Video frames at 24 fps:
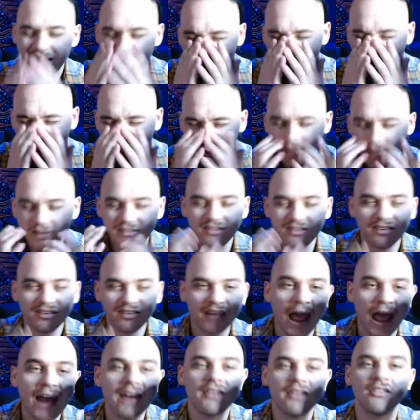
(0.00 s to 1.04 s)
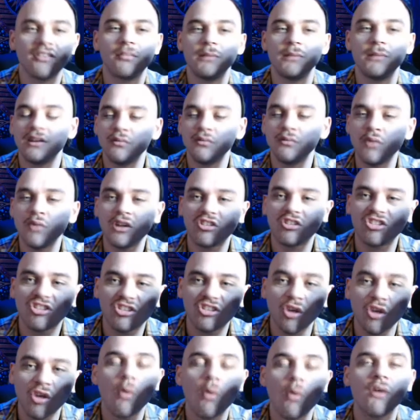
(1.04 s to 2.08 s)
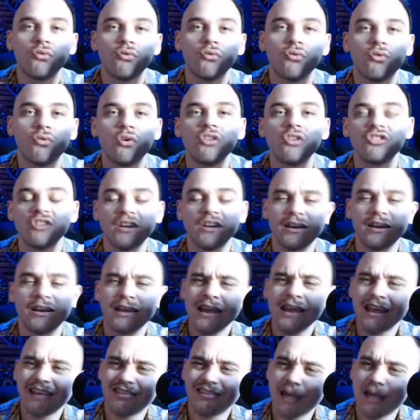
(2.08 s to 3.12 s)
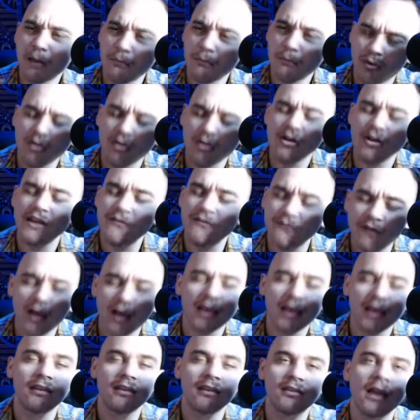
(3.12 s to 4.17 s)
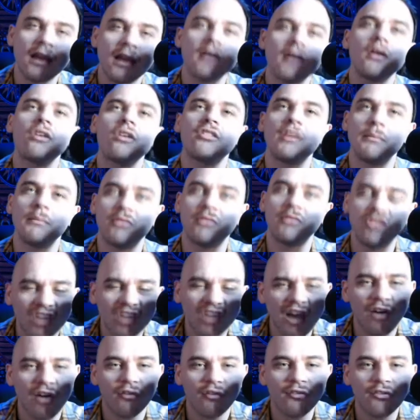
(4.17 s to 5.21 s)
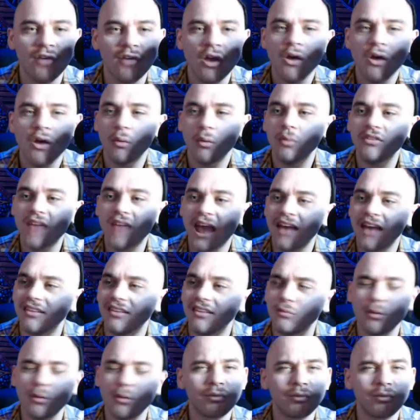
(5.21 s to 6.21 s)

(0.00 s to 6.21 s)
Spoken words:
And what saddens me, and what's so unfortunate, is that Bernie fucking Sanders himself was asked, what